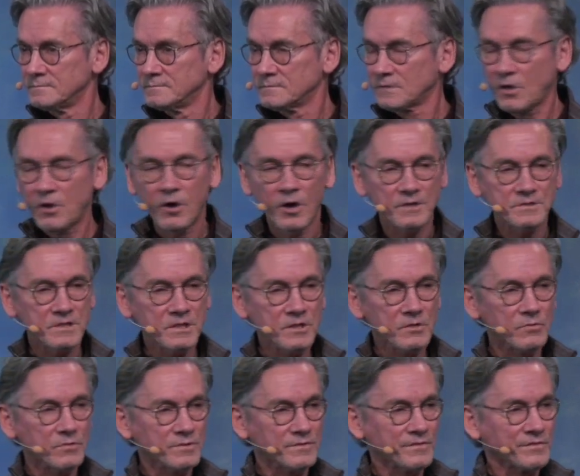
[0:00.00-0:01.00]
causing
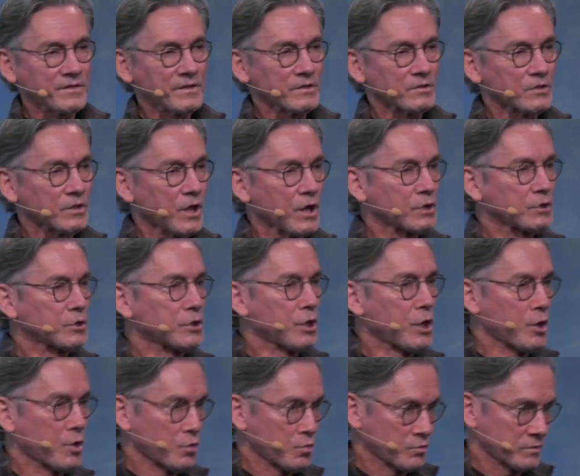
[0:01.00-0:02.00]
you to feel
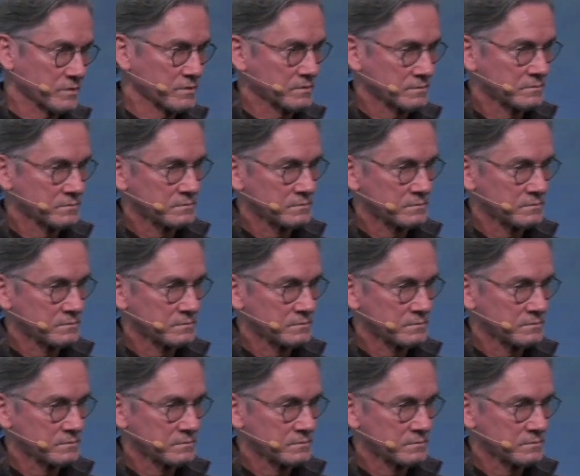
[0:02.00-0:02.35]
alone,